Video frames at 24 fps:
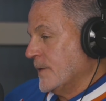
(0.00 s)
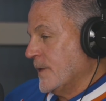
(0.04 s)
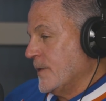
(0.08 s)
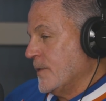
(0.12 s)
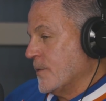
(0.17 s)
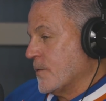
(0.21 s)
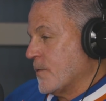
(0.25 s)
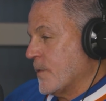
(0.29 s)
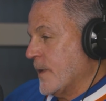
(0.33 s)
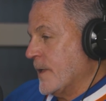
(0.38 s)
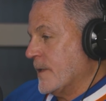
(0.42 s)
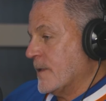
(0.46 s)
and
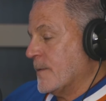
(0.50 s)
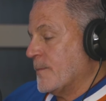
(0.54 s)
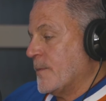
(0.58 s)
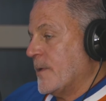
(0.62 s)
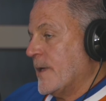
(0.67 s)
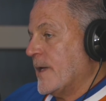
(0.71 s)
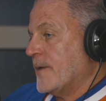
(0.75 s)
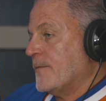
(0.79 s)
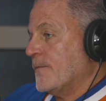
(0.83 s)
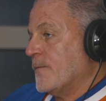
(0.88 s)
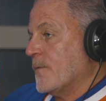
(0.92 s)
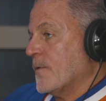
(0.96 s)
you create the
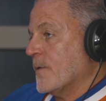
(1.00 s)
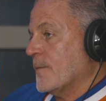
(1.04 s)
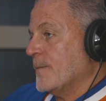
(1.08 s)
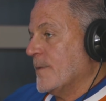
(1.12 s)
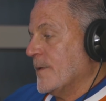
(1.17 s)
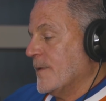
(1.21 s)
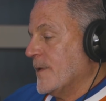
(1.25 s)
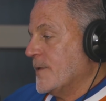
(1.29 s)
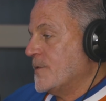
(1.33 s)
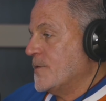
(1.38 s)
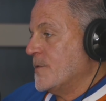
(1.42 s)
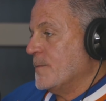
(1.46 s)
platform,
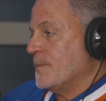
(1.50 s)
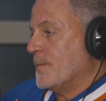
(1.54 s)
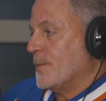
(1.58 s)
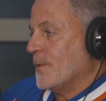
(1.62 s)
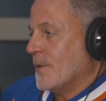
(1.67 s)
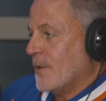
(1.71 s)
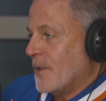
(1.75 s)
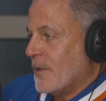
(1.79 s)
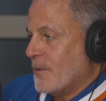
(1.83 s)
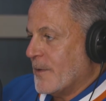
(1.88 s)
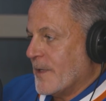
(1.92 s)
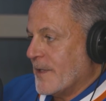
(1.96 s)
unless you
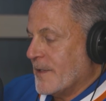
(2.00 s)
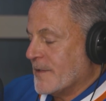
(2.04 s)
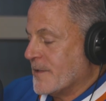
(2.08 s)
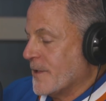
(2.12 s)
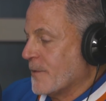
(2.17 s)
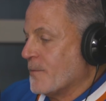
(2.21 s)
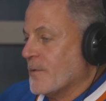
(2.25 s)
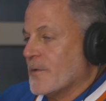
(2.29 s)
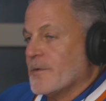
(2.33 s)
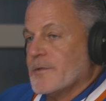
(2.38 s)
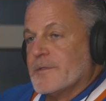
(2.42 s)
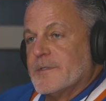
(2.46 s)
blow it, it's
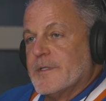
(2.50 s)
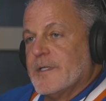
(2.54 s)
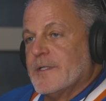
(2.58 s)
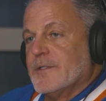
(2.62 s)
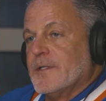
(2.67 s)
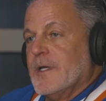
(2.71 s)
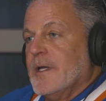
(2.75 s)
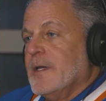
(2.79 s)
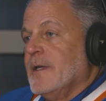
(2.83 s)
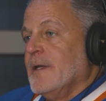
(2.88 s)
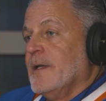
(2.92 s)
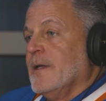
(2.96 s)
like one of those
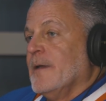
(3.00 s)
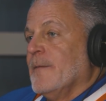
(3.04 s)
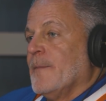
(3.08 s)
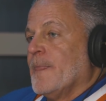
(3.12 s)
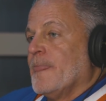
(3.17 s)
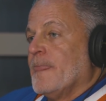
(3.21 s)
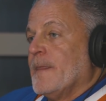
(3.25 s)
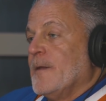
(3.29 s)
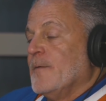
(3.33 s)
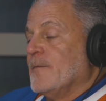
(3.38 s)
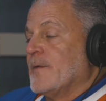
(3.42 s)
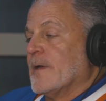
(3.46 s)
things,
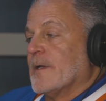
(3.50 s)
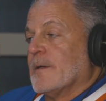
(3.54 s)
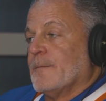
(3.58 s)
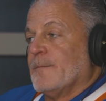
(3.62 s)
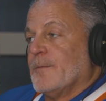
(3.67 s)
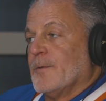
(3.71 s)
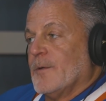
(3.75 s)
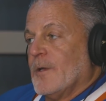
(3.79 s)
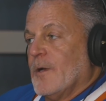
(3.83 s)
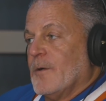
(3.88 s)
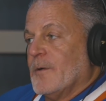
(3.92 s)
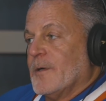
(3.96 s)
you've got to
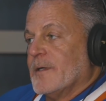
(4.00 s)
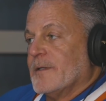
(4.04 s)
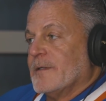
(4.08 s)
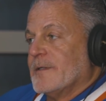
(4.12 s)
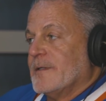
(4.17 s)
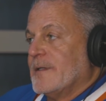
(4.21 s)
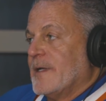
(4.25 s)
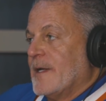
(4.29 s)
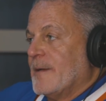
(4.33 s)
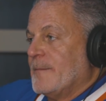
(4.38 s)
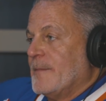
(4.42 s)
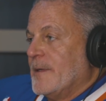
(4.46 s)
blow it
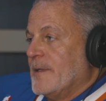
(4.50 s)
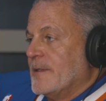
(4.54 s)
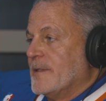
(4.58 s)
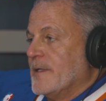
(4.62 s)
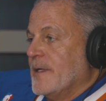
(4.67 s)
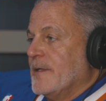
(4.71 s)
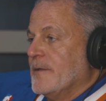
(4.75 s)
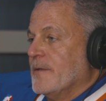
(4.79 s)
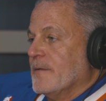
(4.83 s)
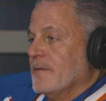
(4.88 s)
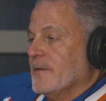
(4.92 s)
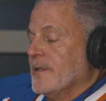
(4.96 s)
to not
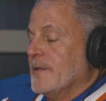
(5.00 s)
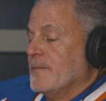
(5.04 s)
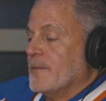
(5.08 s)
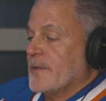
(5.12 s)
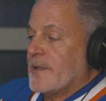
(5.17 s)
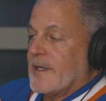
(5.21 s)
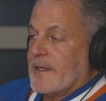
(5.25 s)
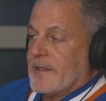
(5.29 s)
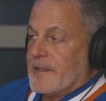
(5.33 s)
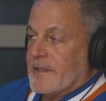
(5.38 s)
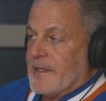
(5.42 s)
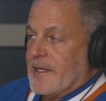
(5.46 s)
maintain your lead, but
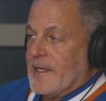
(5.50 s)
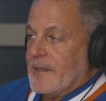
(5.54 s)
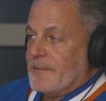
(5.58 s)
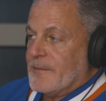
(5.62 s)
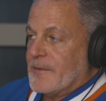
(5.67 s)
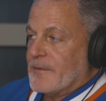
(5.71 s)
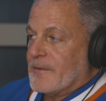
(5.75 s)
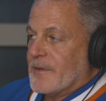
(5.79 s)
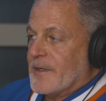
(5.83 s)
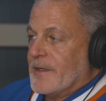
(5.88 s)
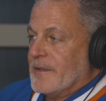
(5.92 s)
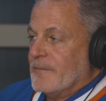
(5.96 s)
that can
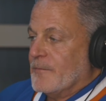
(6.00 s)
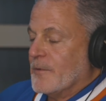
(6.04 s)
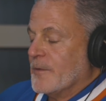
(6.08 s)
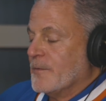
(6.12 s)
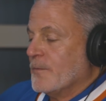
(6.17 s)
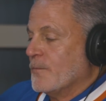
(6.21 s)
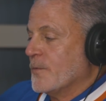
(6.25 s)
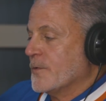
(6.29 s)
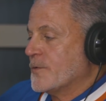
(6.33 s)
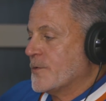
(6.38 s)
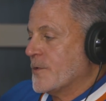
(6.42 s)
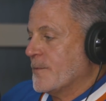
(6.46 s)
happen, right?
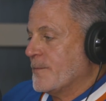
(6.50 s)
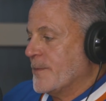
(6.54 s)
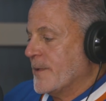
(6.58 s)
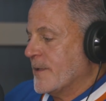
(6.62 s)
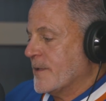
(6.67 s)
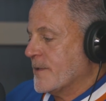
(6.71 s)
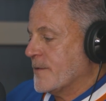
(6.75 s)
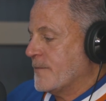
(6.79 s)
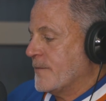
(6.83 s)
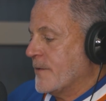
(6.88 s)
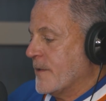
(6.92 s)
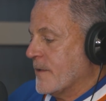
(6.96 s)
What's your
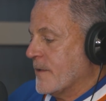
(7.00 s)
biggest